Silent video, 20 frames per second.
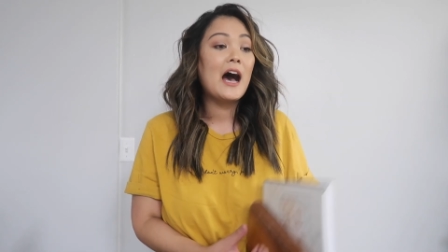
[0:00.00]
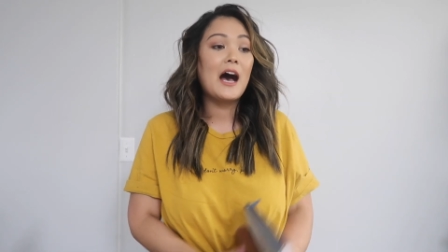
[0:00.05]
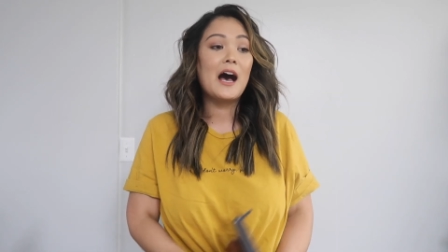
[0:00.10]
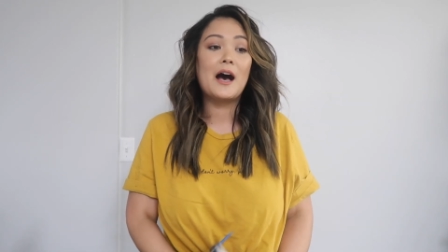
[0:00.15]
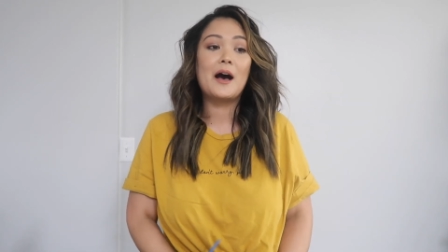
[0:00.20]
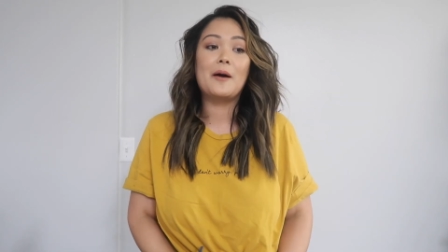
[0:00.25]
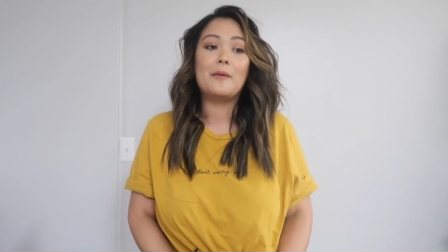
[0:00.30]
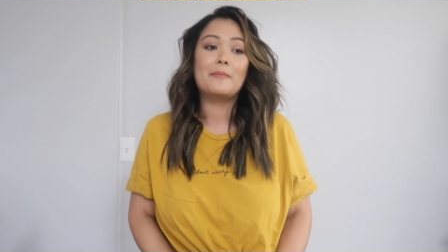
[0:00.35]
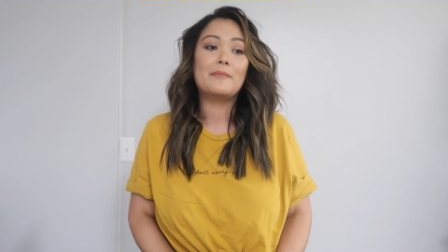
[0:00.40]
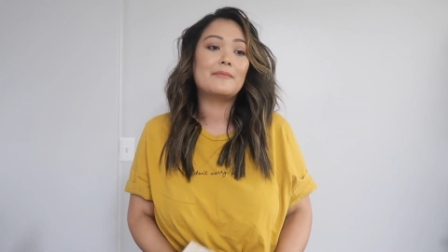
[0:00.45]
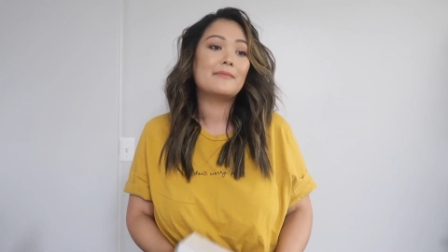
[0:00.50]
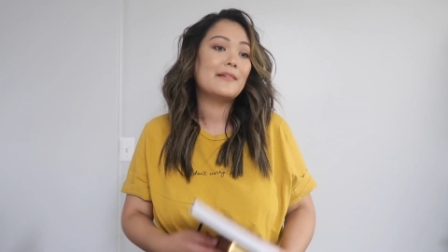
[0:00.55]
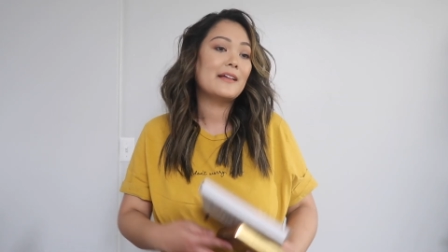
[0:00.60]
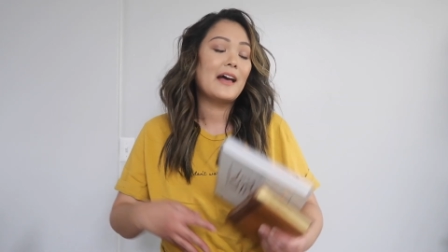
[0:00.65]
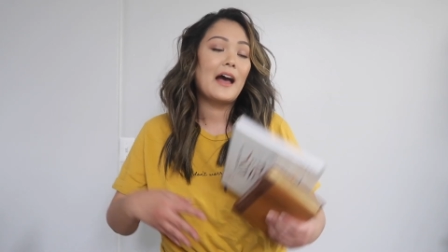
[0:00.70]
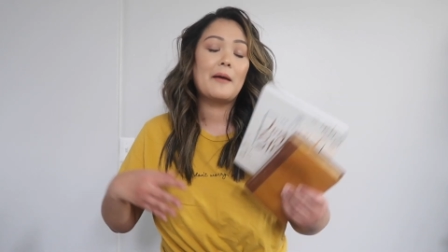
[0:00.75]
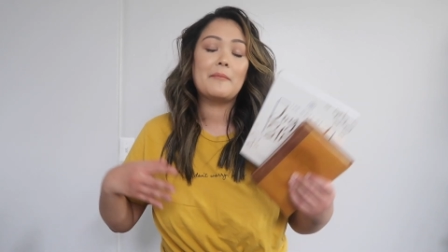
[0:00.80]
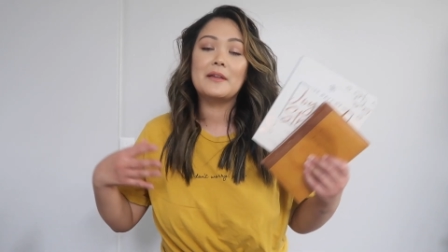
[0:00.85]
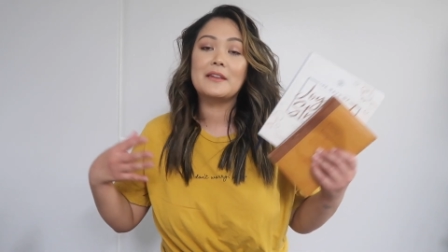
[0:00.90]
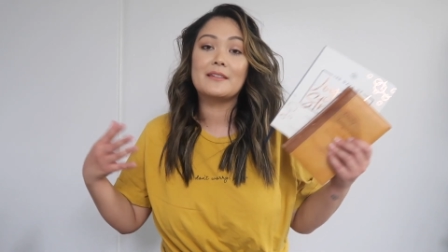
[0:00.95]
Um,
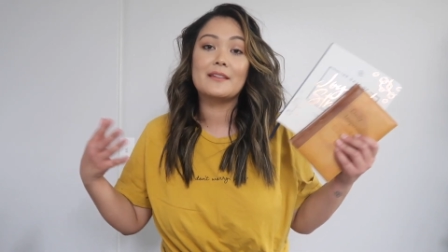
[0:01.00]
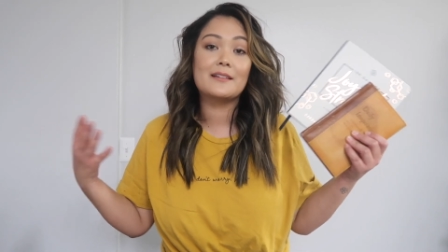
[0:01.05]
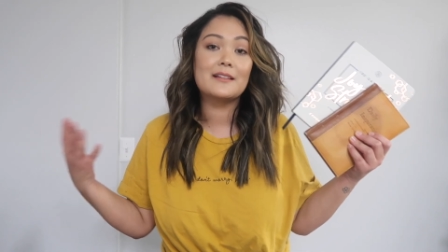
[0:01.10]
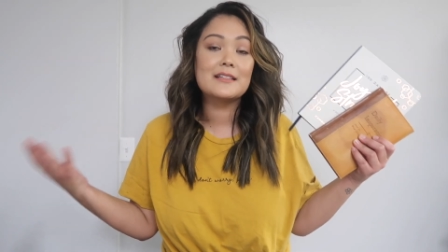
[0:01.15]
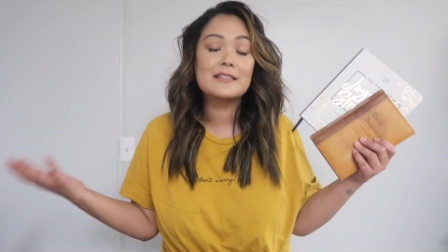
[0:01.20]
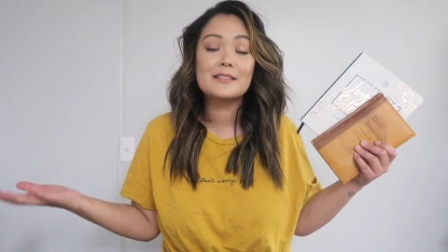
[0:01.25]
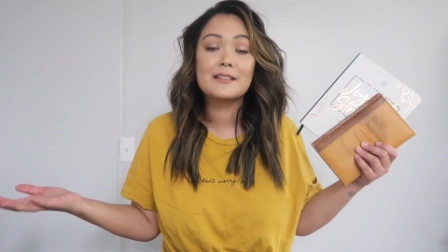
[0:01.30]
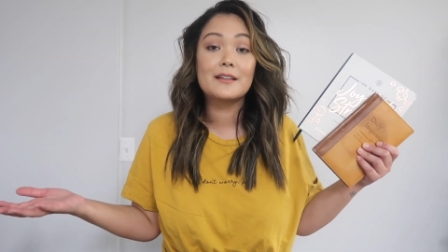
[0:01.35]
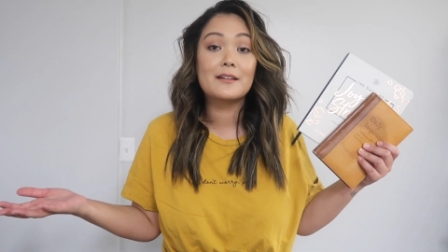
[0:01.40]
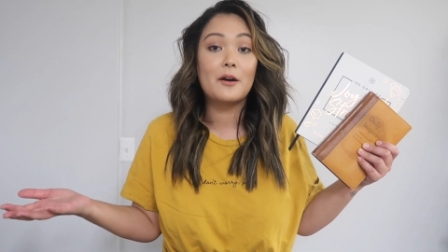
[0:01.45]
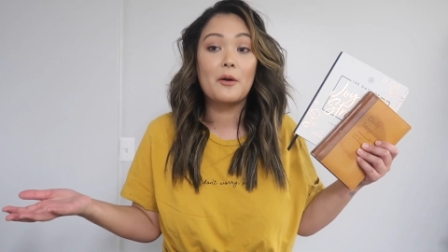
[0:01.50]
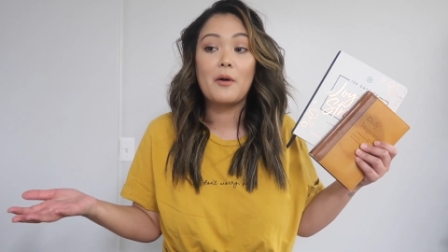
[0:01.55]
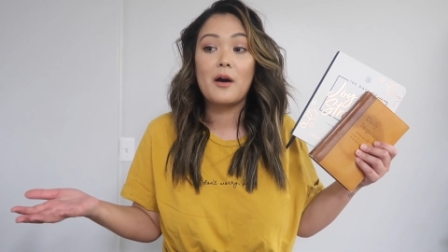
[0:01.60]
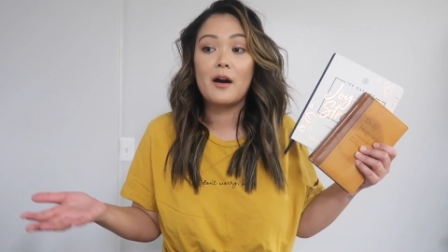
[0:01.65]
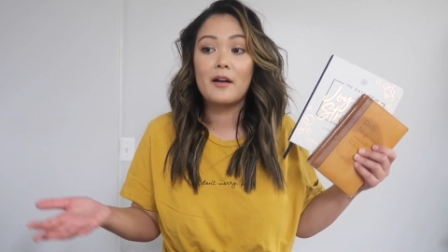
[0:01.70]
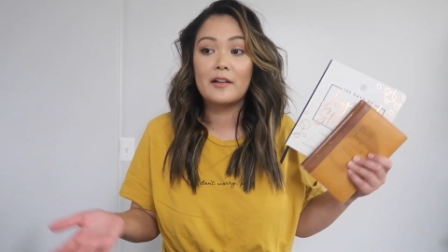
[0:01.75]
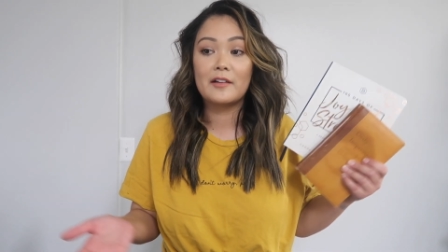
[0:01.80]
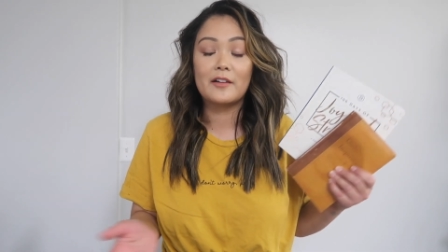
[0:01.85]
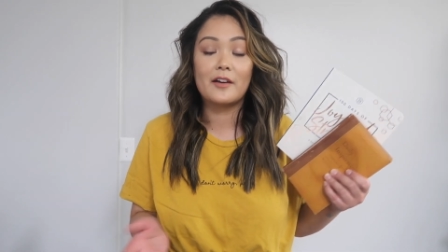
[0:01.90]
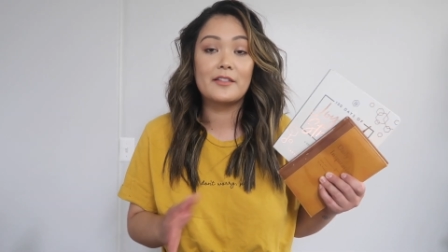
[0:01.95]
I mean, the list could go
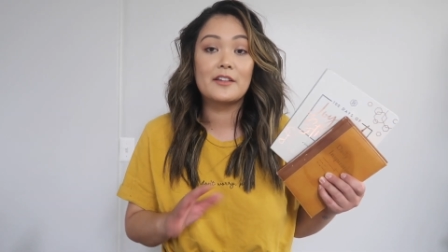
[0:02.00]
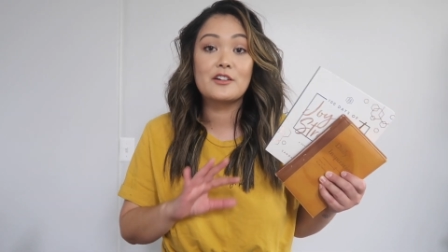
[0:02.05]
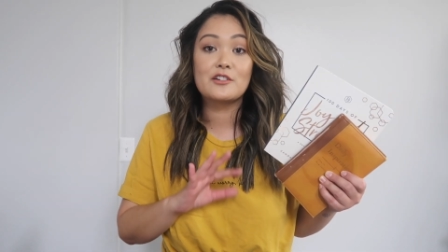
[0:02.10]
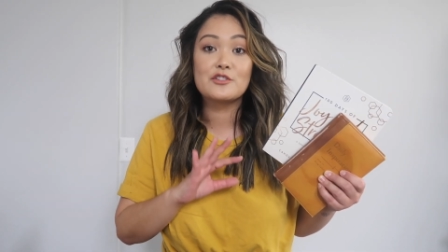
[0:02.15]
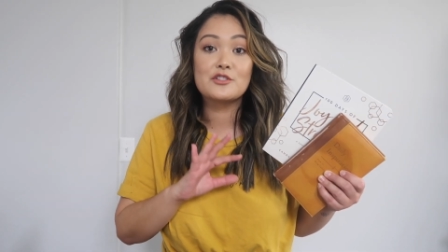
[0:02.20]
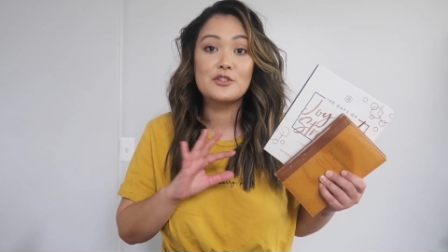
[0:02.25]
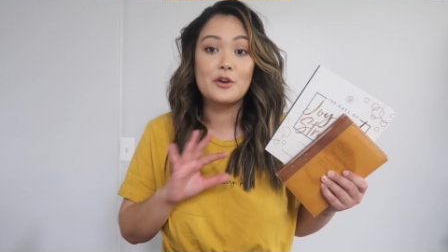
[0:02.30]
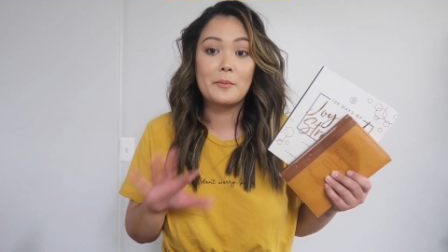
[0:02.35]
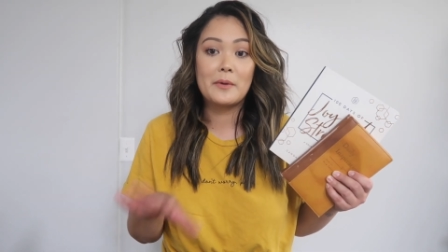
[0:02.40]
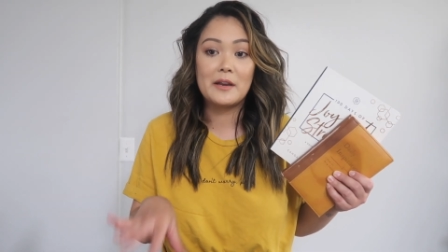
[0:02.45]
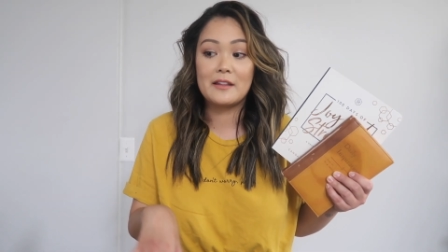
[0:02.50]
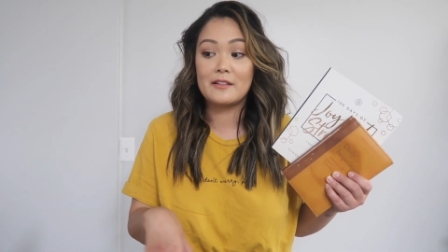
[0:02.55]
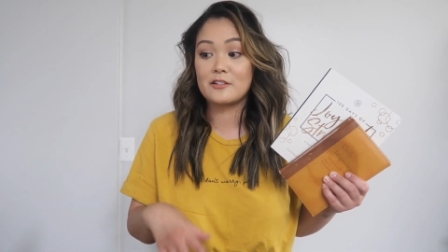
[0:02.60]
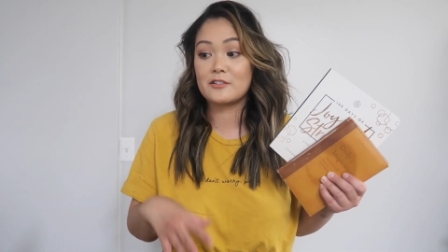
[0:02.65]
on and on. There are so many.